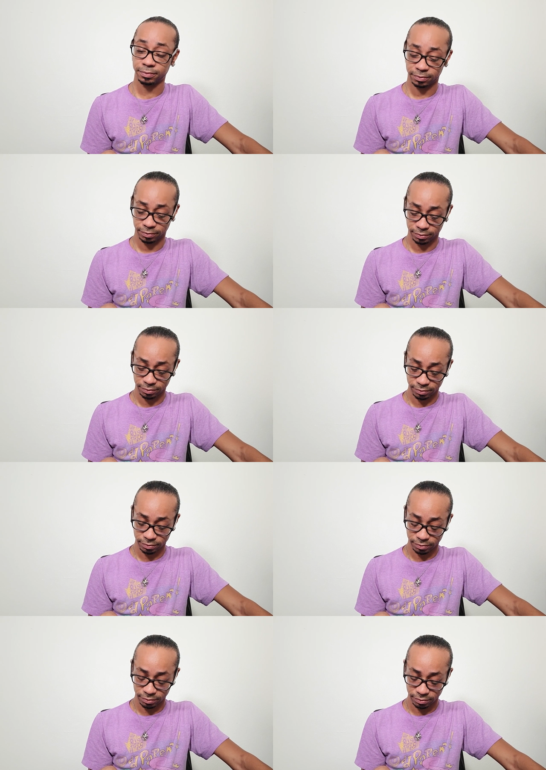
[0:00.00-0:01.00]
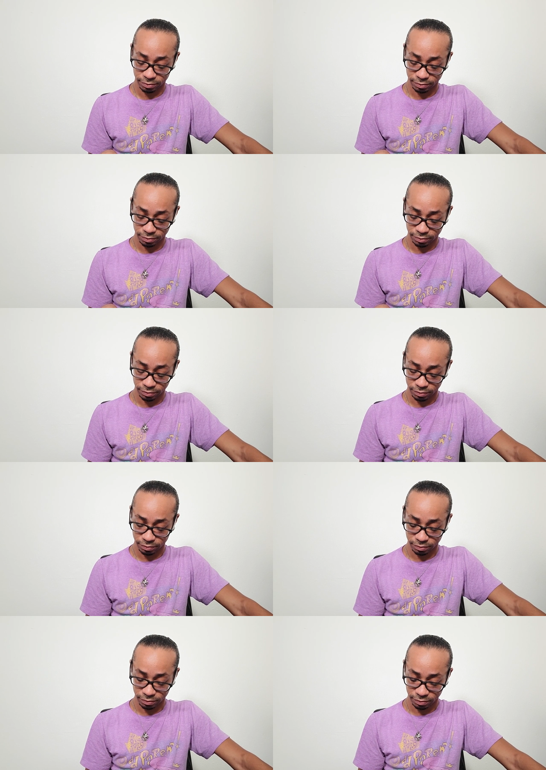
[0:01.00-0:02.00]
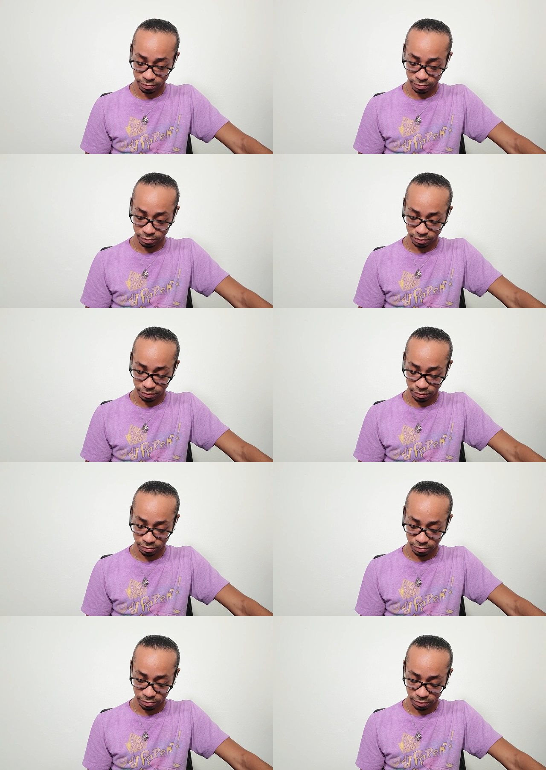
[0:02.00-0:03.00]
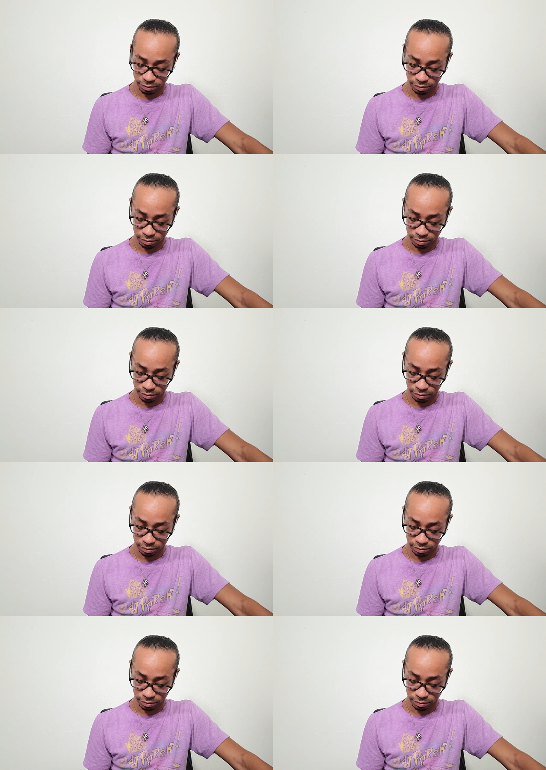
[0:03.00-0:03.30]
Nothing is said.